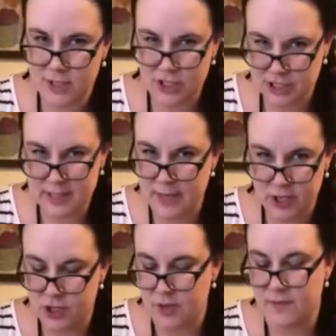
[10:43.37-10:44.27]
just to make
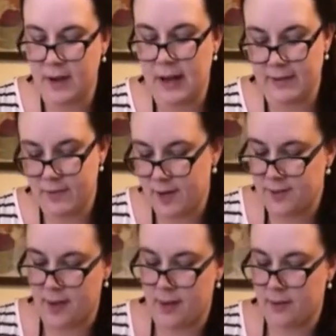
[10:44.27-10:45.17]
sure you've got
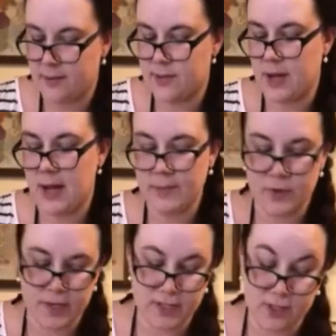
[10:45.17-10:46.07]
everything. So I'm
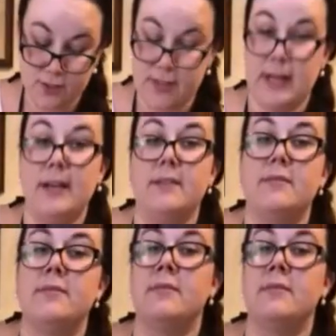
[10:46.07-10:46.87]
going to do that.